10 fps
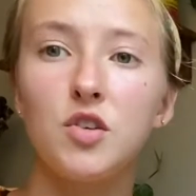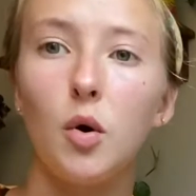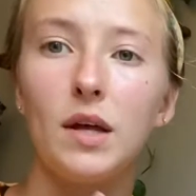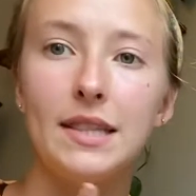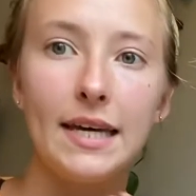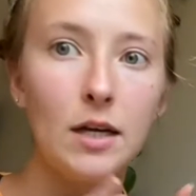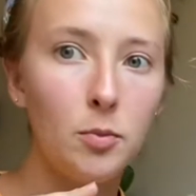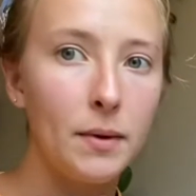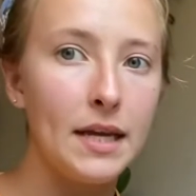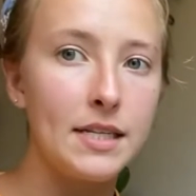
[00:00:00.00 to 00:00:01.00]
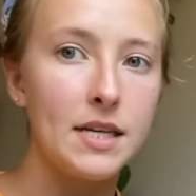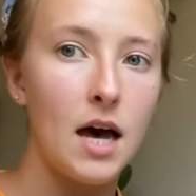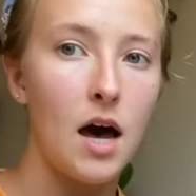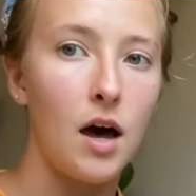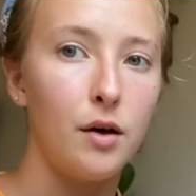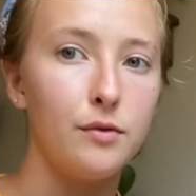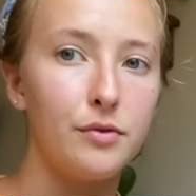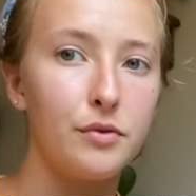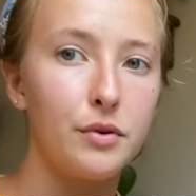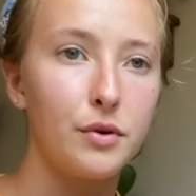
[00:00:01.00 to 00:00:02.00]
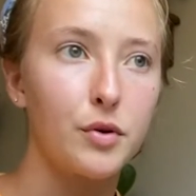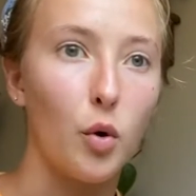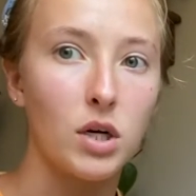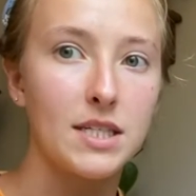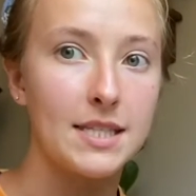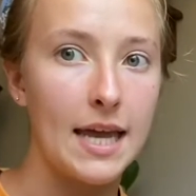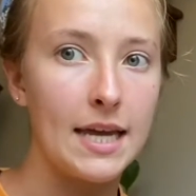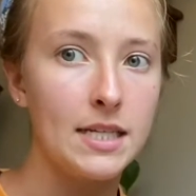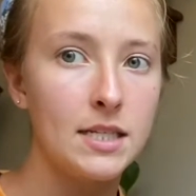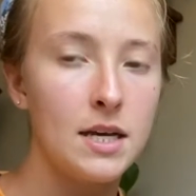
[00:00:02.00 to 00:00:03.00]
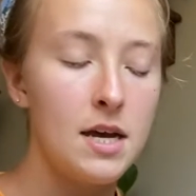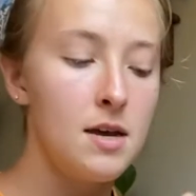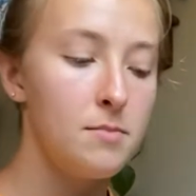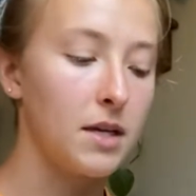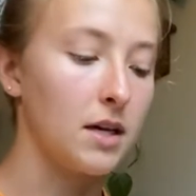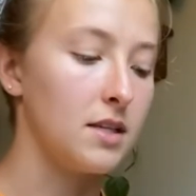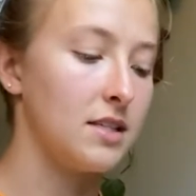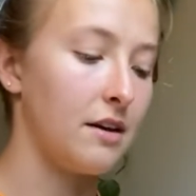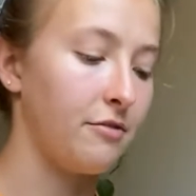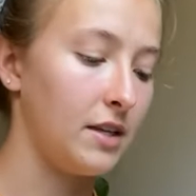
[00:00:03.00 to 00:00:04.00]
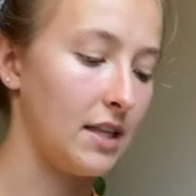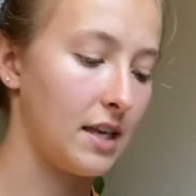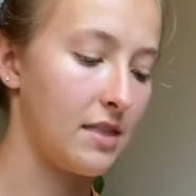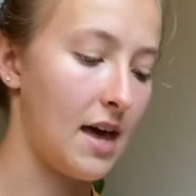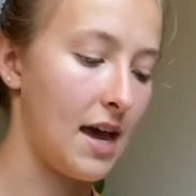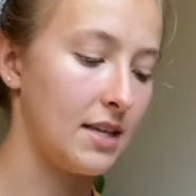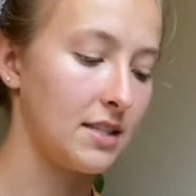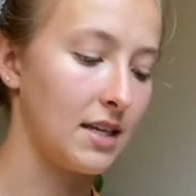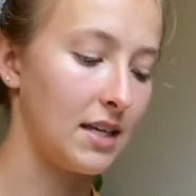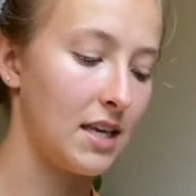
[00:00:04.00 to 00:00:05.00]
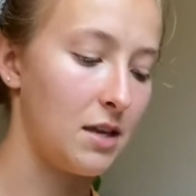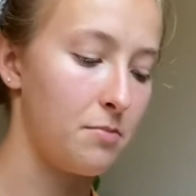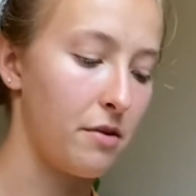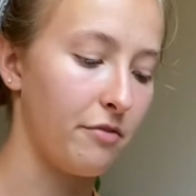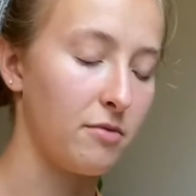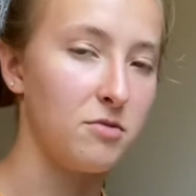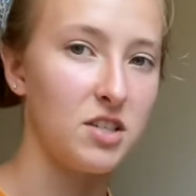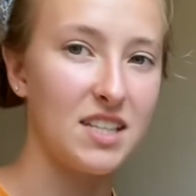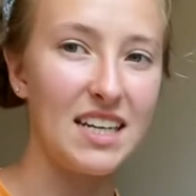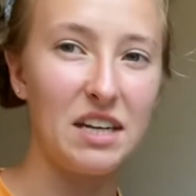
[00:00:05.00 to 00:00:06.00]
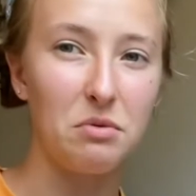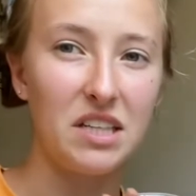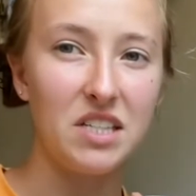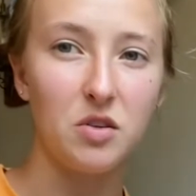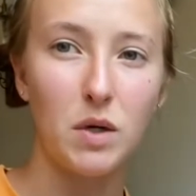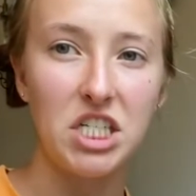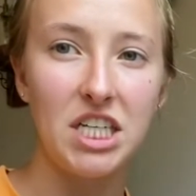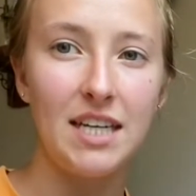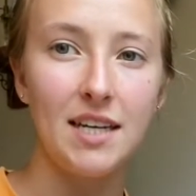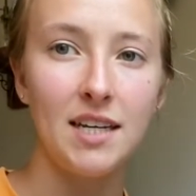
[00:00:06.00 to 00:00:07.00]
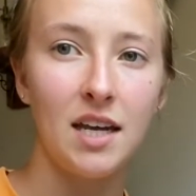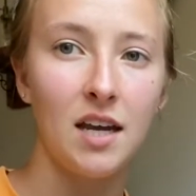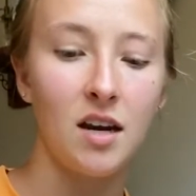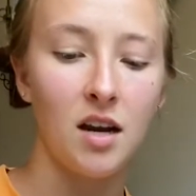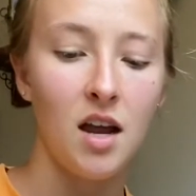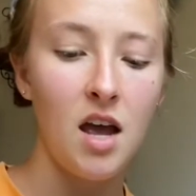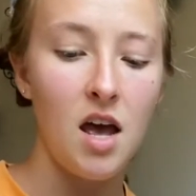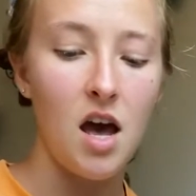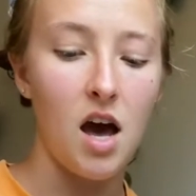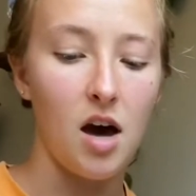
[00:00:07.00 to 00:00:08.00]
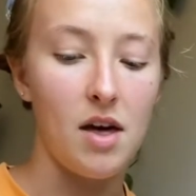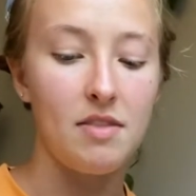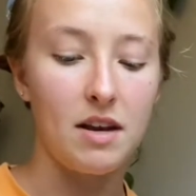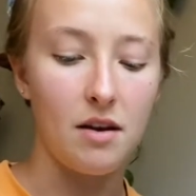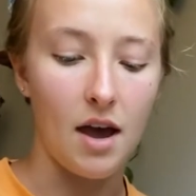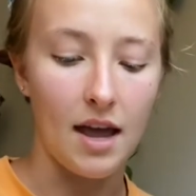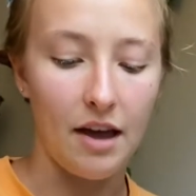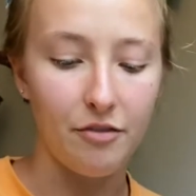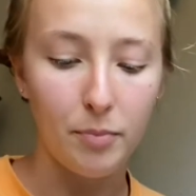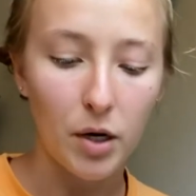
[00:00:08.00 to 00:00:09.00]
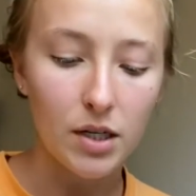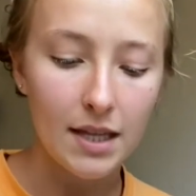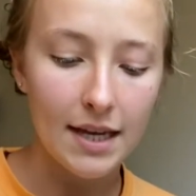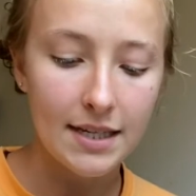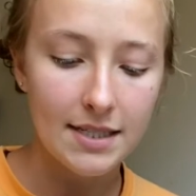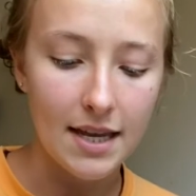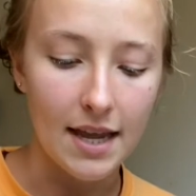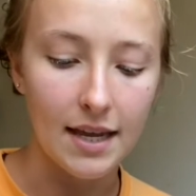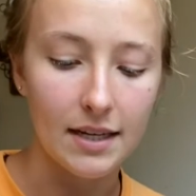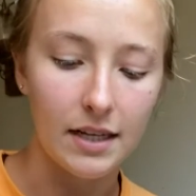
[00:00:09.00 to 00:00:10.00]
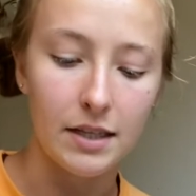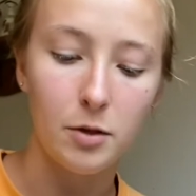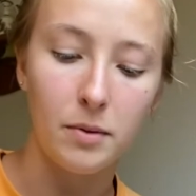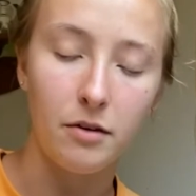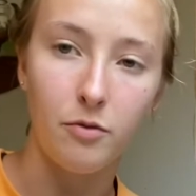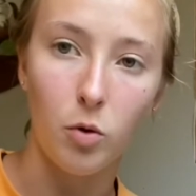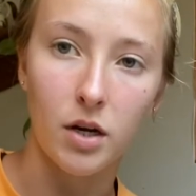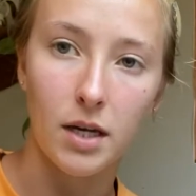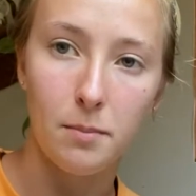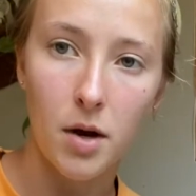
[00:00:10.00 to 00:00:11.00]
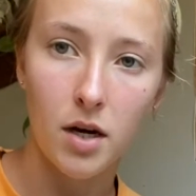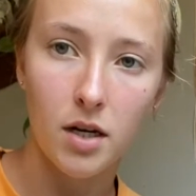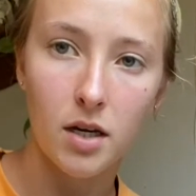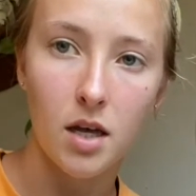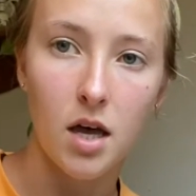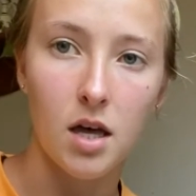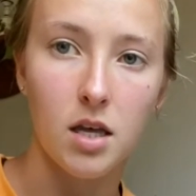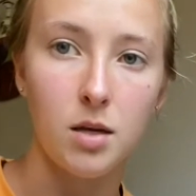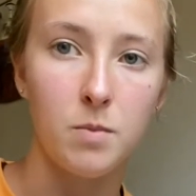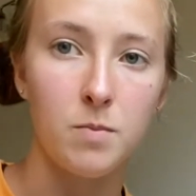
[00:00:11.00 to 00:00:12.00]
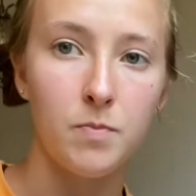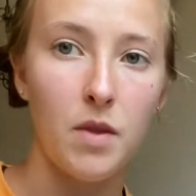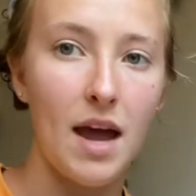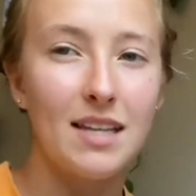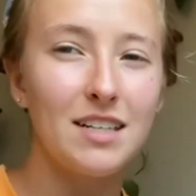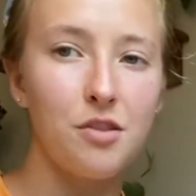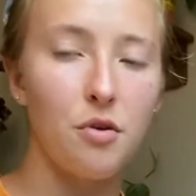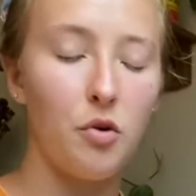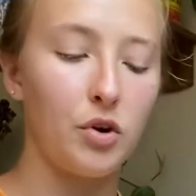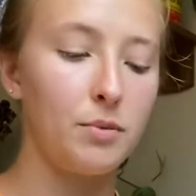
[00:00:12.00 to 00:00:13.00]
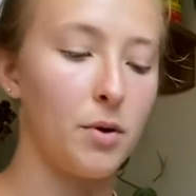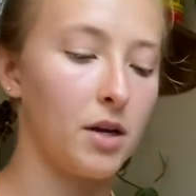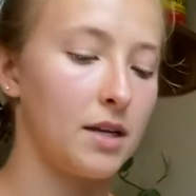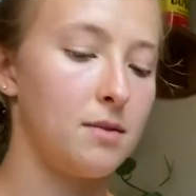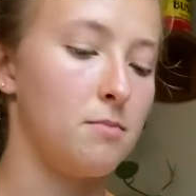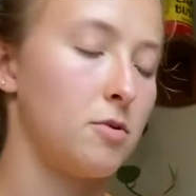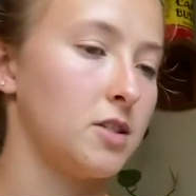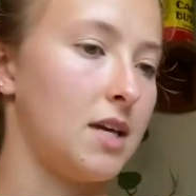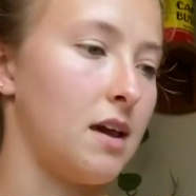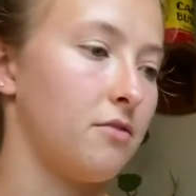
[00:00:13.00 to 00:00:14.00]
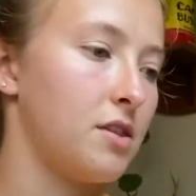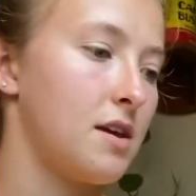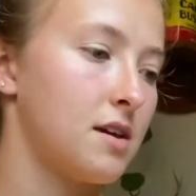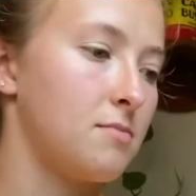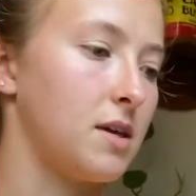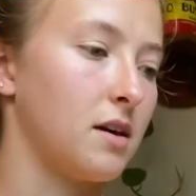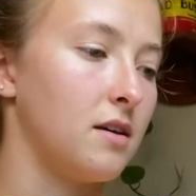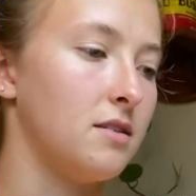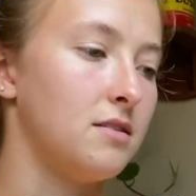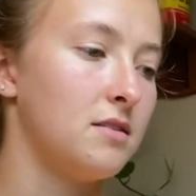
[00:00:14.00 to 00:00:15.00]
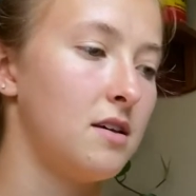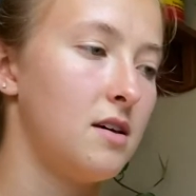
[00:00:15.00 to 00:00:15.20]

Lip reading: little bit of coarse sand, because I feel like that is going to keep it from just getting really squishy in here. And then I have perlite and a little bit of orchid bark. I like to throw orchid bark into mostly everything because,